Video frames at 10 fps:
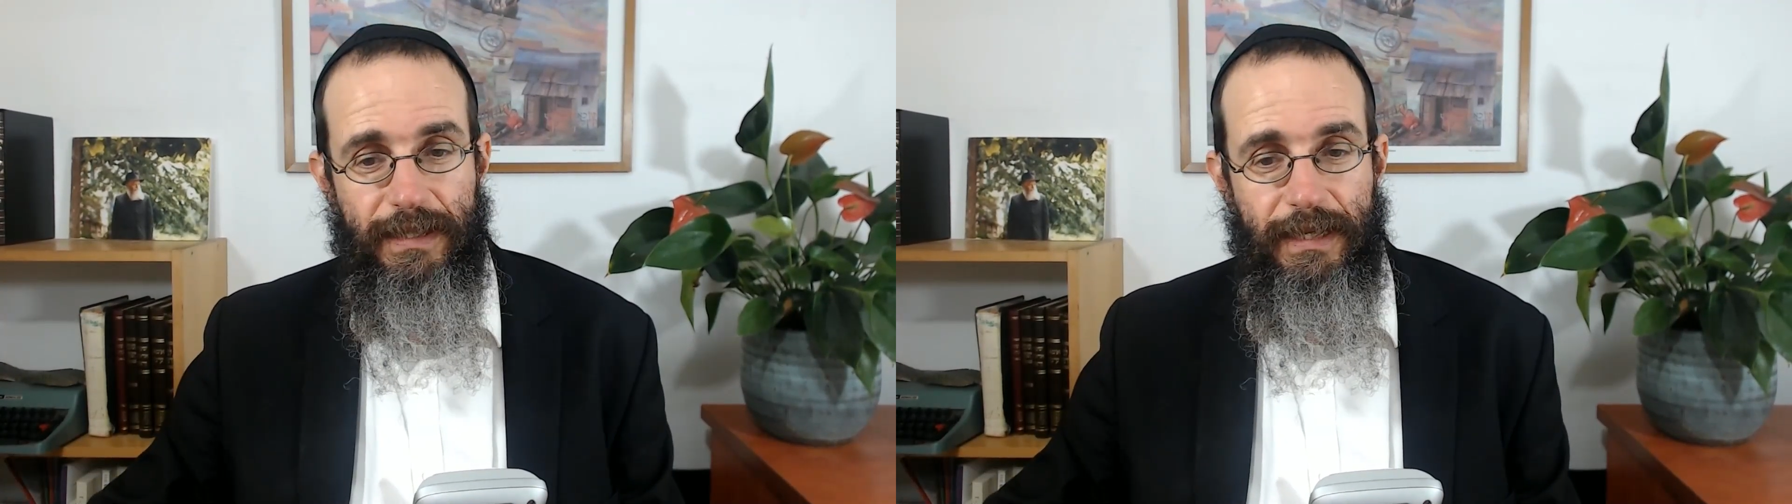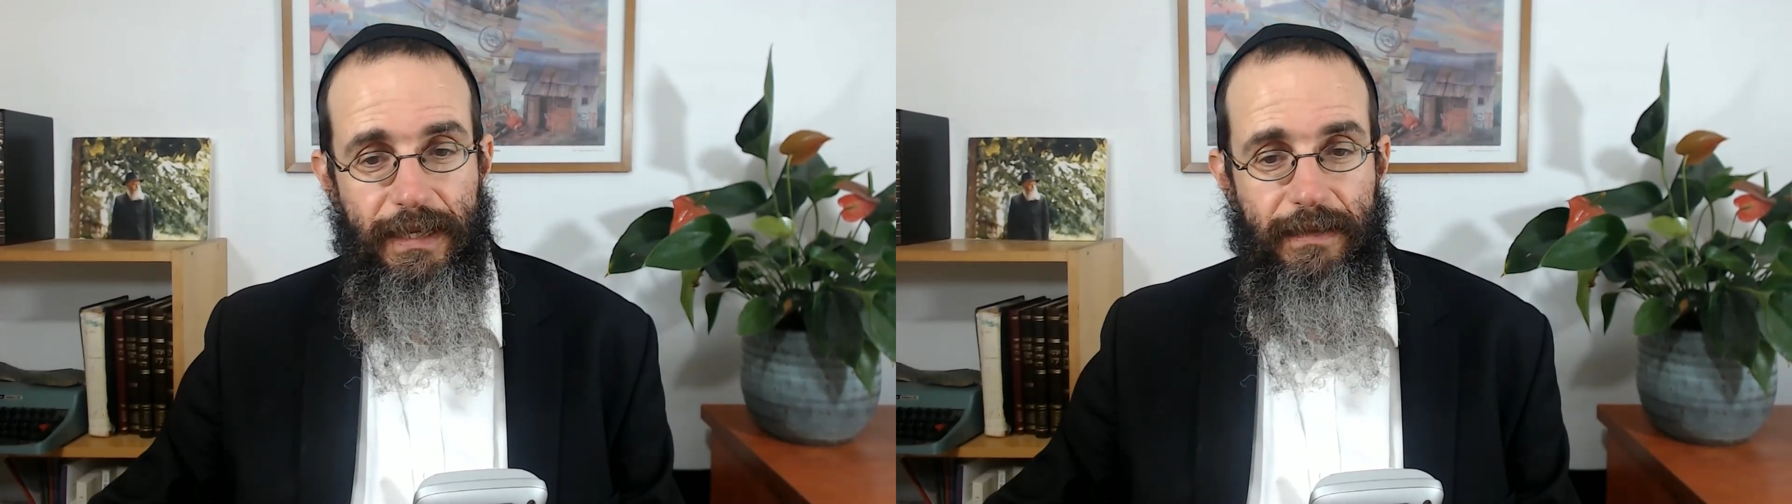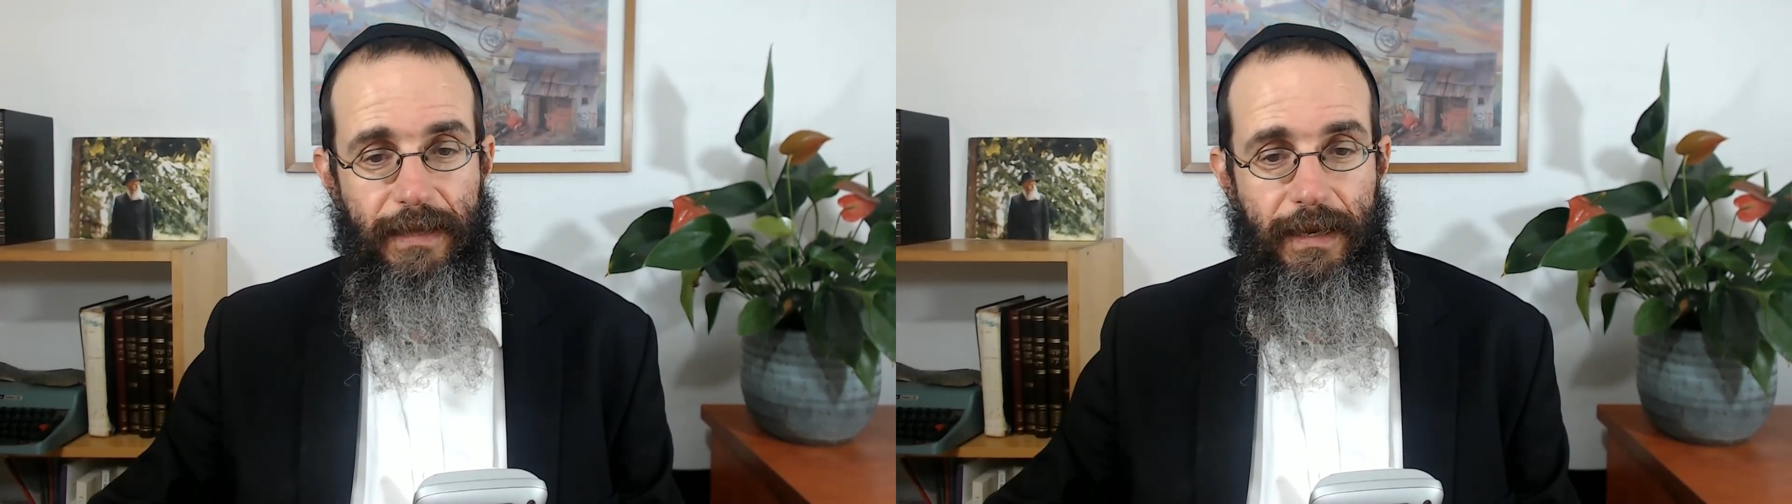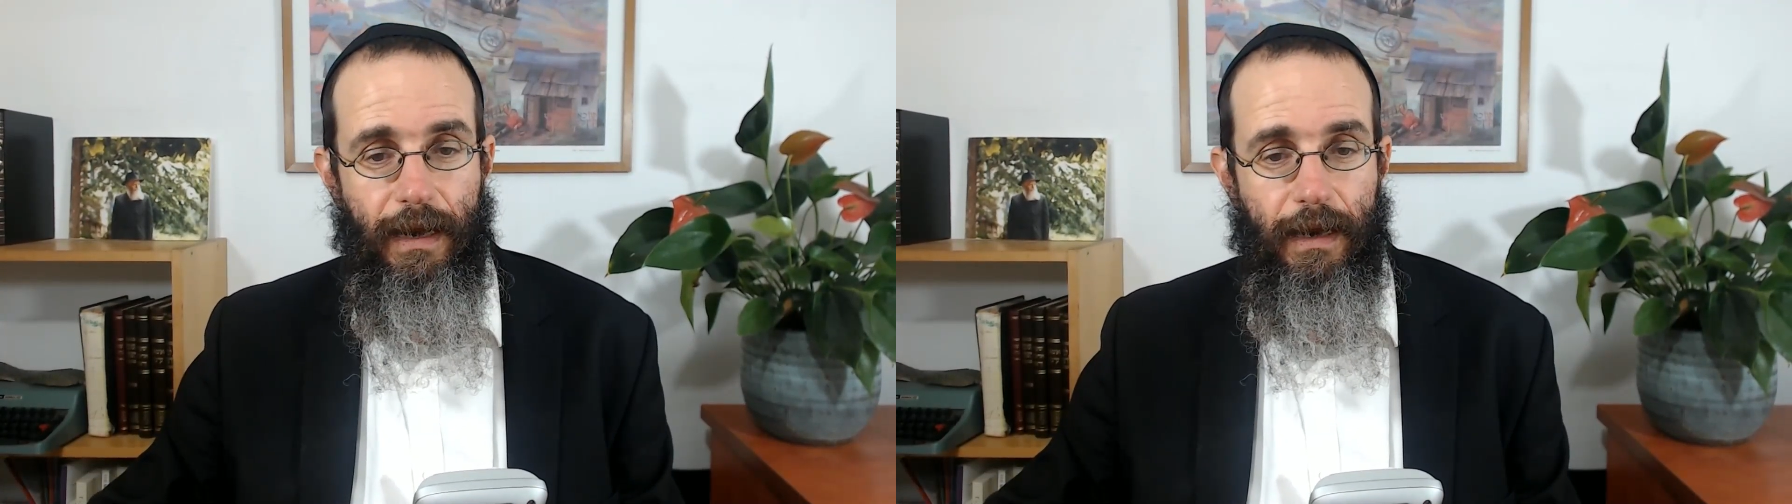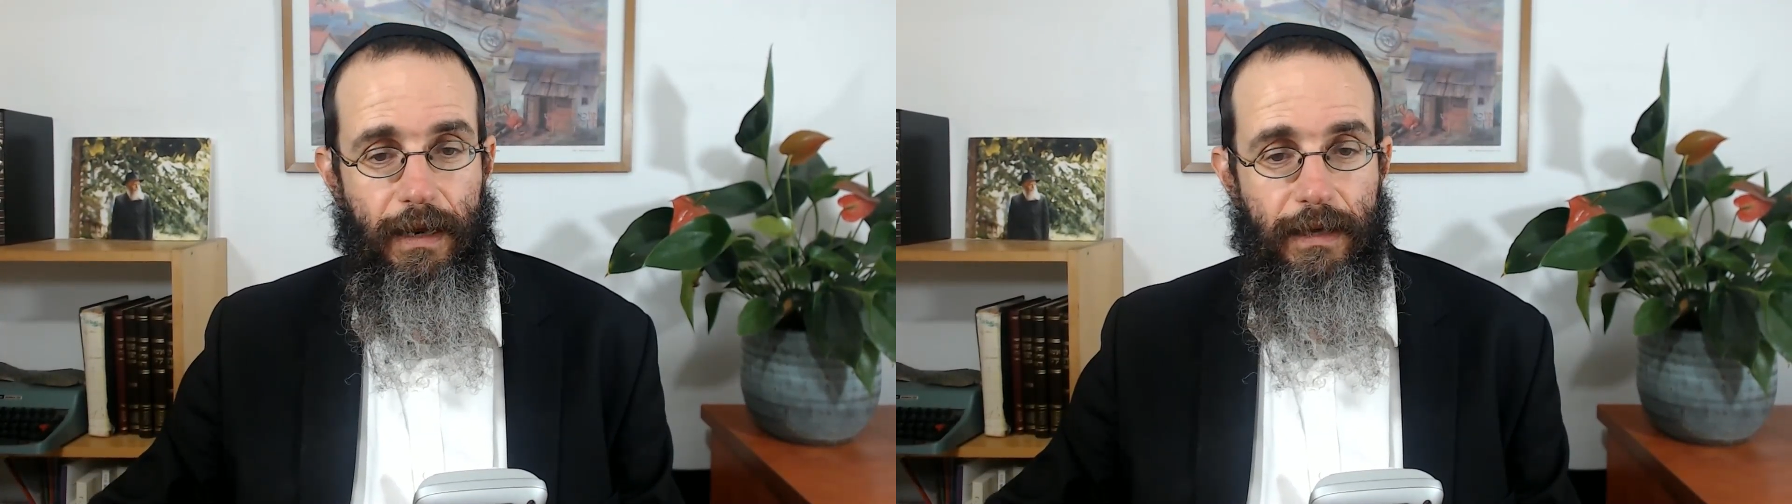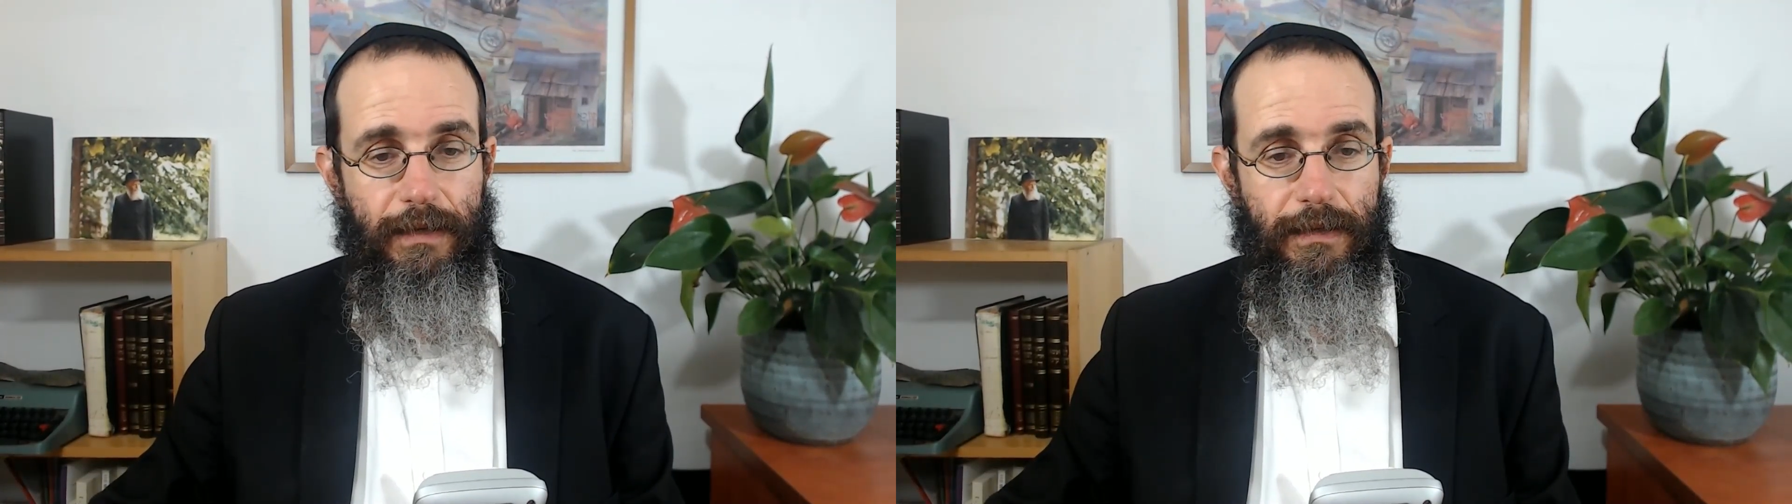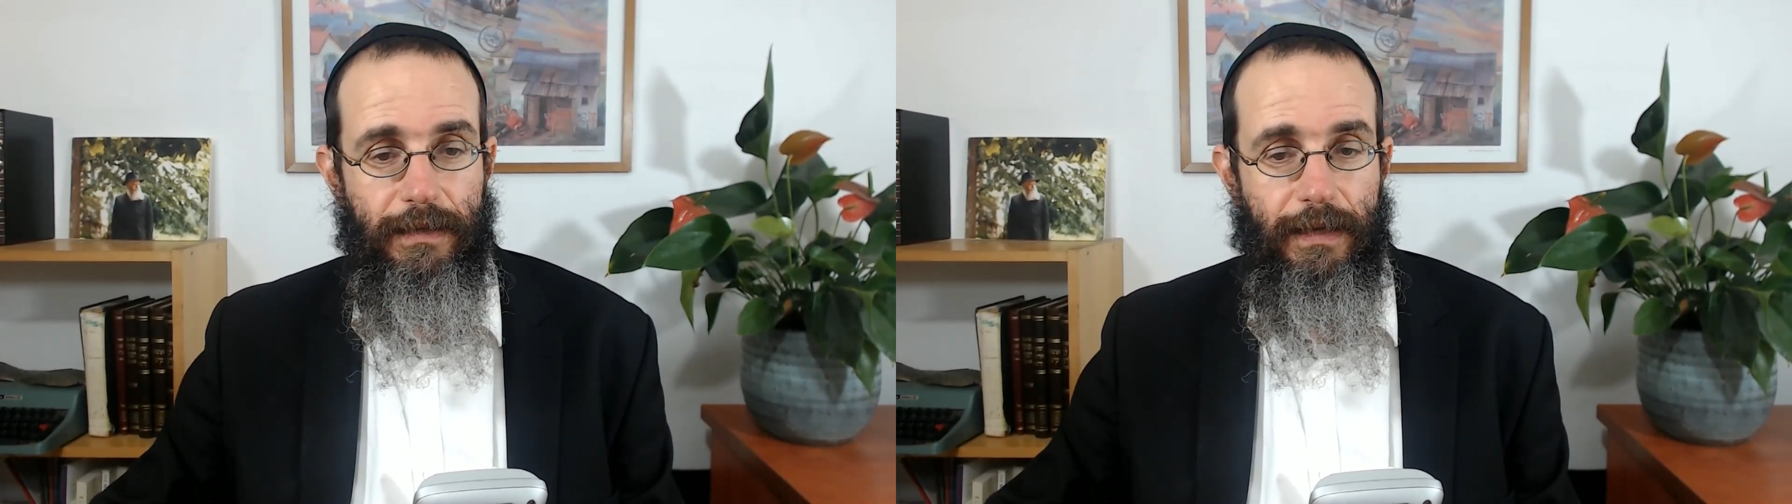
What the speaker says: see that are